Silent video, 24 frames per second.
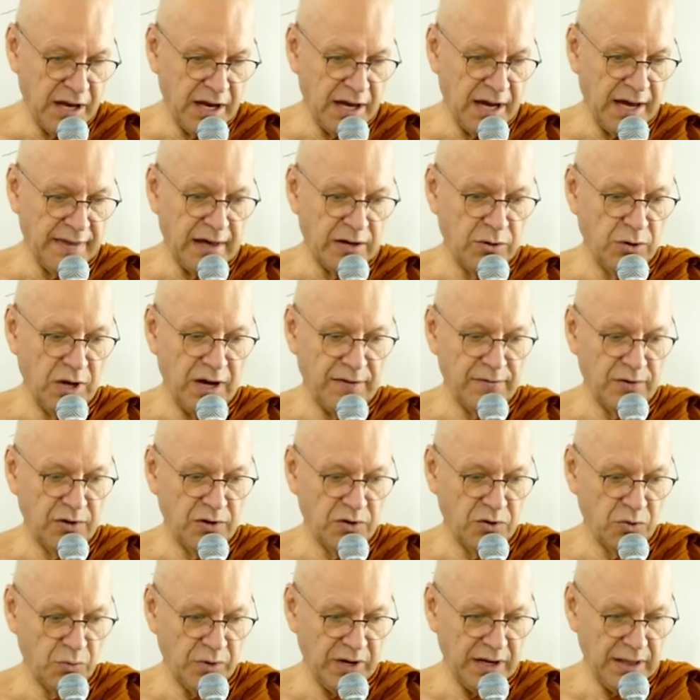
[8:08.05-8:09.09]
And then you have
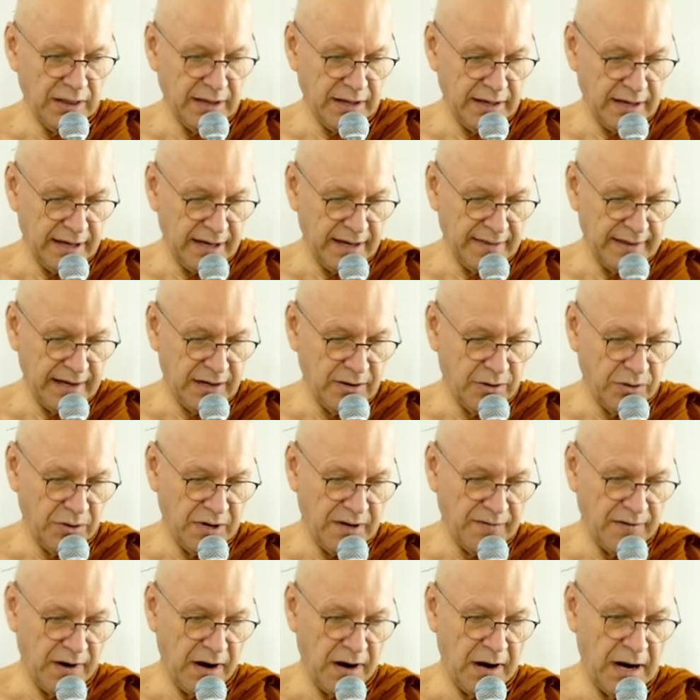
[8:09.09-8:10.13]
goodwill, and then you
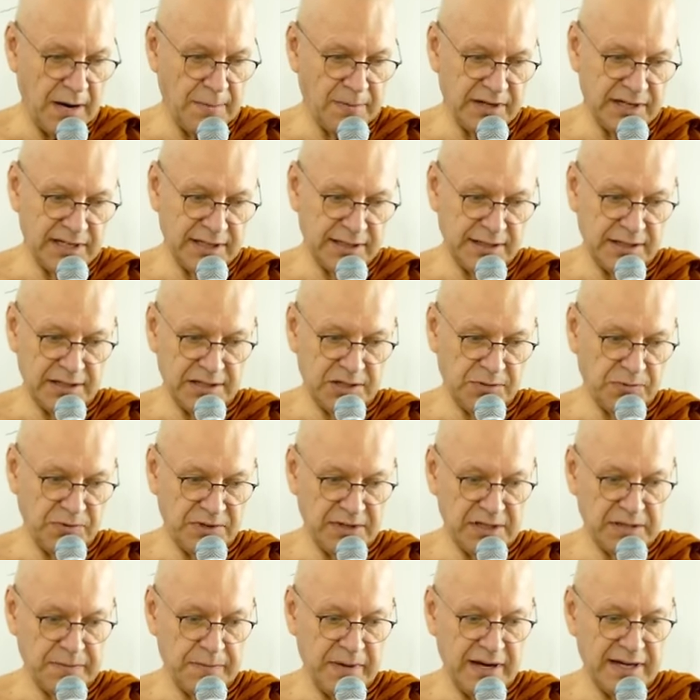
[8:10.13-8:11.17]
have harmlessness, which
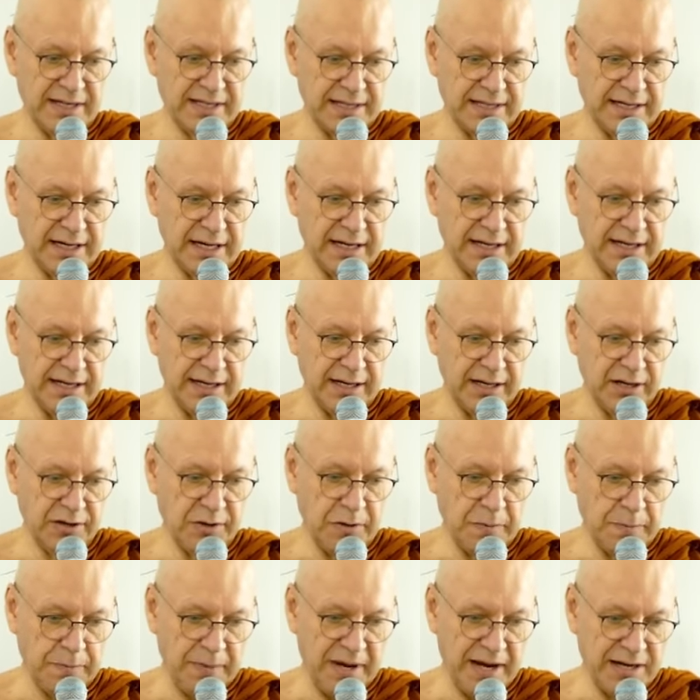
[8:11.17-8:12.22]
is basically
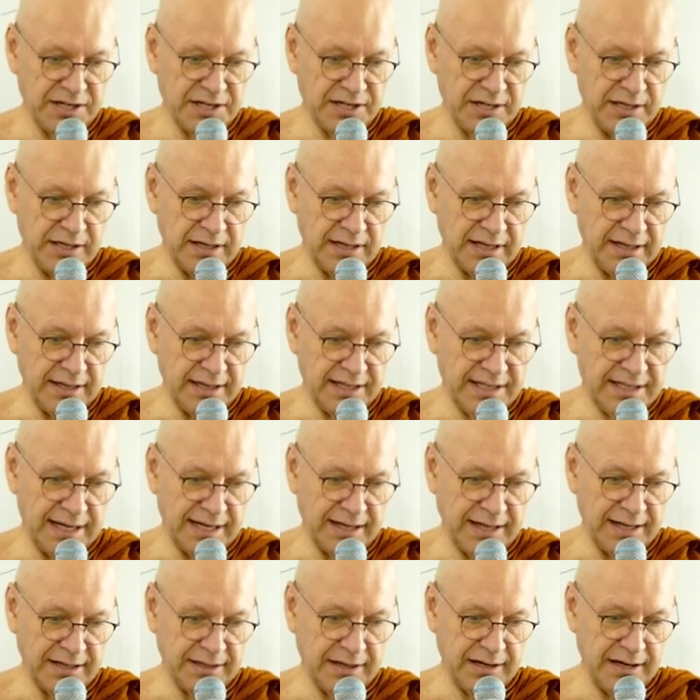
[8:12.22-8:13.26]
compassion in the
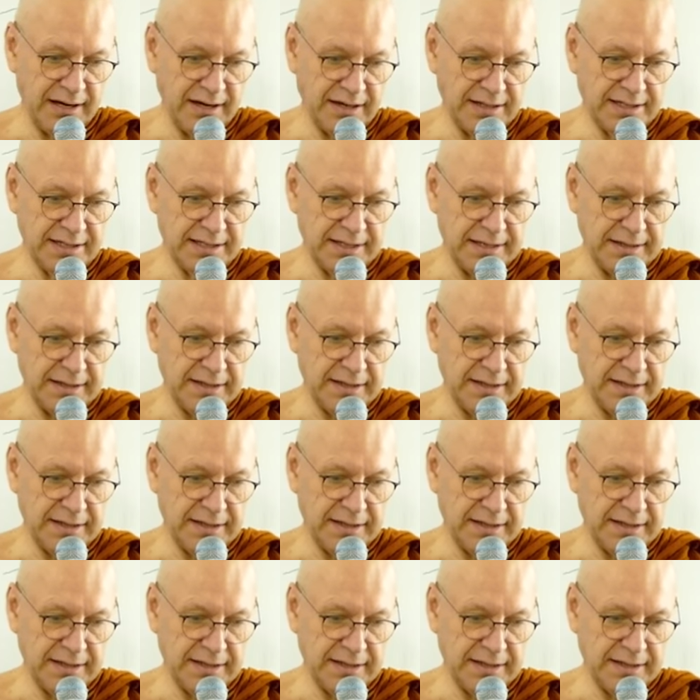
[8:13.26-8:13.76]
second class.